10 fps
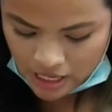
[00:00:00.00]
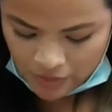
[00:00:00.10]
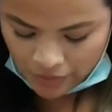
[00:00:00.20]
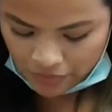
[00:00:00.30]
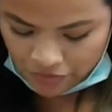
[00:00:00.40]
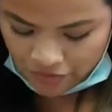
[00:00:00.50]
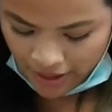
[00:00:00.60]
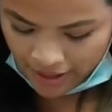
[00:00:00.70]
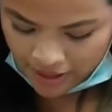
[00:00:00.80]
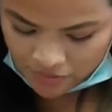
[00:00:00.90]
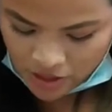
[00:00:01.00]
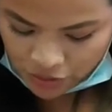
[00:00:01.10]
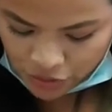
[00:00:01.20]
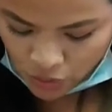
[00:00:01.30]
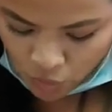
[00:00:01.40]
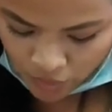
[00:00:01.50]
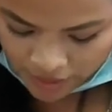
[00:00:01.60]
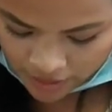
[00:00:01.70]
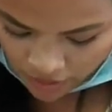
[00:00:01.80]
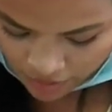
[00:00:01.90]
Number 5,
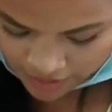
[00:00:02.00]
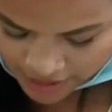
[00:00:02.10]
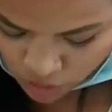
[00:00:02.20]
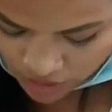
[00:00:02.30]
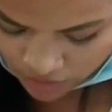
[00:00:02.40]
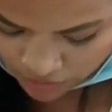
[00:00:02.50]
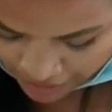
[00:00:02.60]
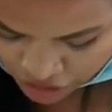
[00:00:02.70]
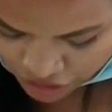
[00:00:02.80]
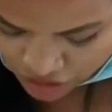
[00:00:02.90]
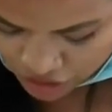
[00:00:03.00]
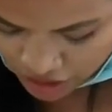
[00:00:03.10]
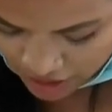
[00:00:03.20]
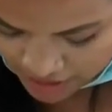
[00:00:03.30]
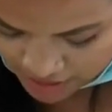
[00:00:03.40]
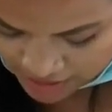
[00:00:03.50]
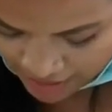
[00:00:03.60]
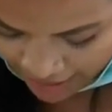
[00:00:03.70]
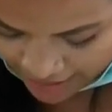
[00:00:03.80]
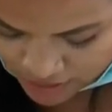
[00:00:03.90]
this week of lectures on Genesis
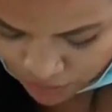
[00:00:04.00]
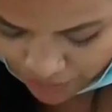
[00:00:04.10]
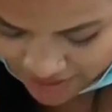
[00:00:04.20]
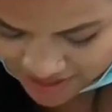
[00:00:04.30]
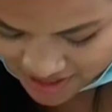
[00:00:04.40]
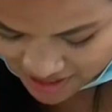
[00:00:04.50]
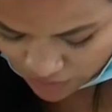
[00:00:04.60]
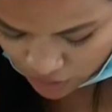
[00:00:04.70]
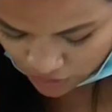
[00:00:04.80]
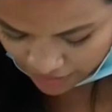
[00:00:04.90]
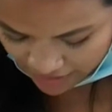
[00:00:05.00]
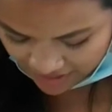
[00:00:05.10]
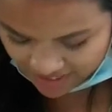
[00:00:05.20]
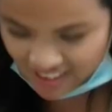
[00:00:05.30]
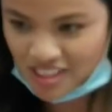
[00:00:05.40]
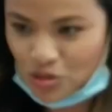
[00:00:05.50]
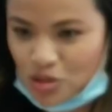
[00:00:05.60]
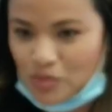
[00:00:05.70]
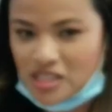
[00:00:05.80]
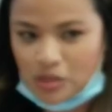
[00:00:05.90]
has been stimulating. Class, what's
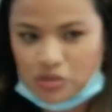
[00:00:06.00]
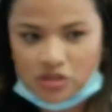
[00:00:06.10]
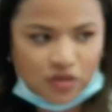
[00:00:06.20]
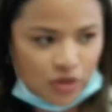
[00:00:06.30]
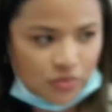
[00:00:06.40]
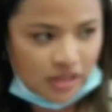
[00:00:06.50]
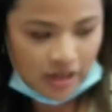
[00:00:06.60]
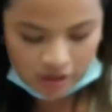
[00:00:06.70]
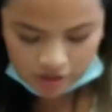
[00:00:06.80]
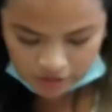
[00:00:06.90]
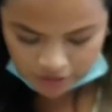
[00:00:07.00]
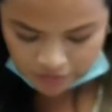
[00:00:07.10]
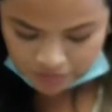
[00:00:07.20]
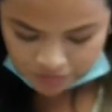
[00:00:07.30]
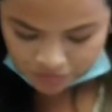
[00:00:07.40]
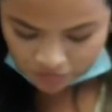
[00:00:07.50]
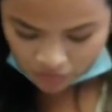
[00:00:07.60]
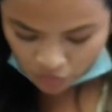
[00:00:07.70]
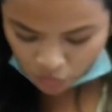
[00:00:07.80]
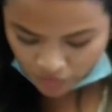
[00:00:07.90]
my subject and verb there?
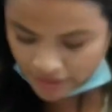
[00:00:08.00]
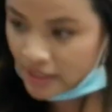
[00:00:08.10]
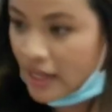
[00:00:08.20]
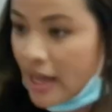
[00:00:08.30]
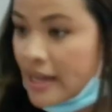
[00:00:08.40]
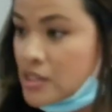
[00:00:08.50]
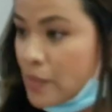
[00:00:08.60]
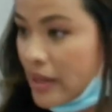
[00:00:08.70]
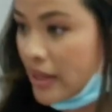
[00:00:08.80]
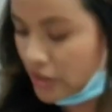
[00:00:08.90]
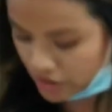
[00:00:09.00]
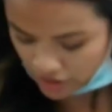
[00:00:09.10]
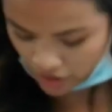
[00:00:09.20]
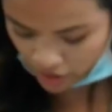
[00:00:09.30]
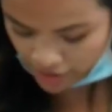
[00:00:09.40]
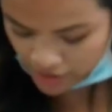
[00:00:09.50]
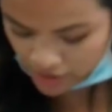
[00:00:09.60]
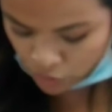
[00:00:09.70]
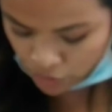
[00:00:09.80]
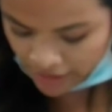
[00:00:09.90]
Week has been, good
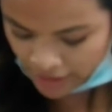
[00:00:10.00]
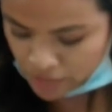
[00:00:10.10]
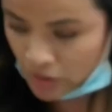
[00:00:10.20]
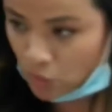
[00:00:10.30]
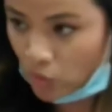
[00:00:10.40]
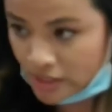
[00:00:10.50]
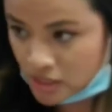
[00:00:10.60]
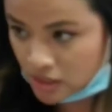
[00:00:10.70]
Ari. Week has been what?